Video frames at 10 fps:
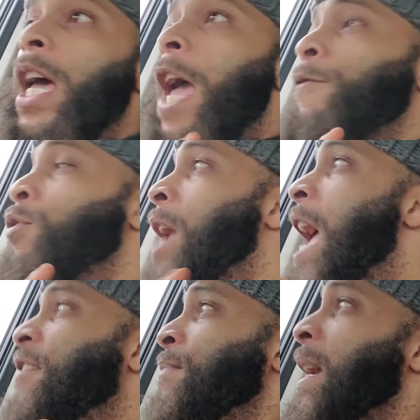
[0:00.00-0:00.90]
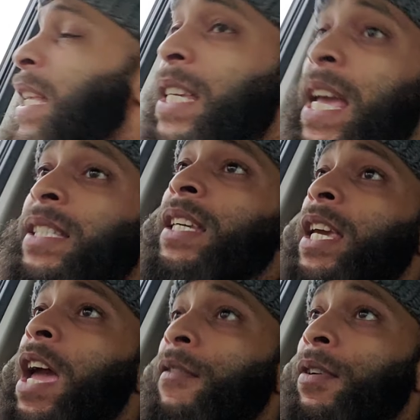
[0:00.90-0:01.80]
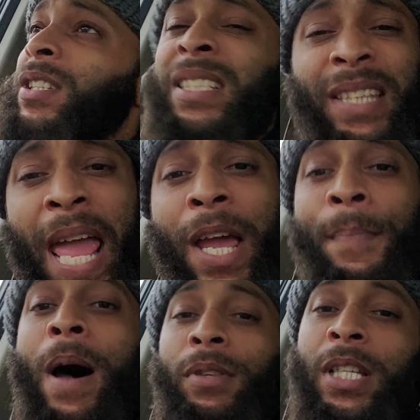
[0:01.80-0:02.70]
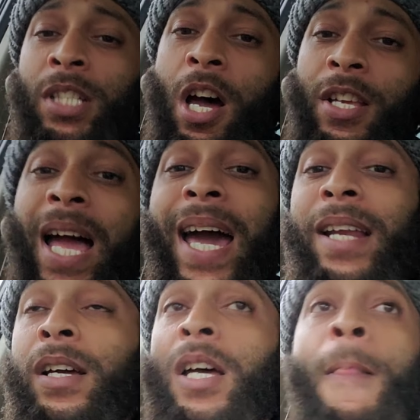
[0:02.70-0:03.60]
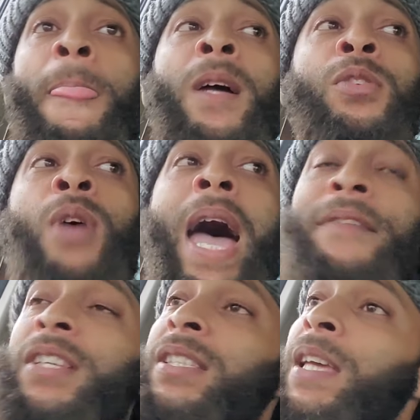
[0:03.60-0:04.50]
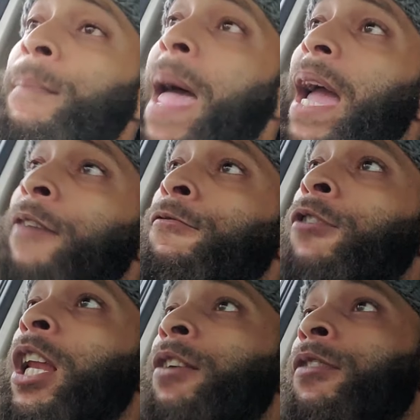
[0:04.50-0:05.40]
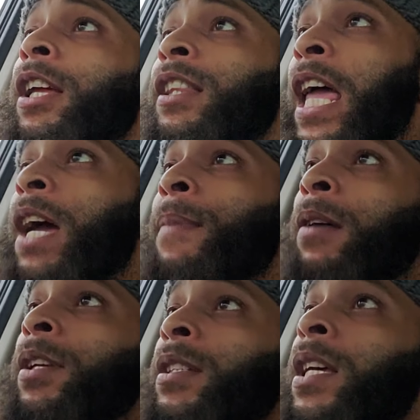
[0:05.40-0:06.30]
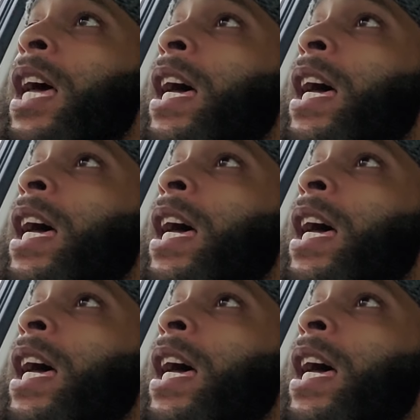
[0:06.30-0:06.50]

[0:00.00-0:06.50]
If you gave me Jason Garrett, just think about this, y'all. Y'all gotta, you have to sit back and really, really think about this.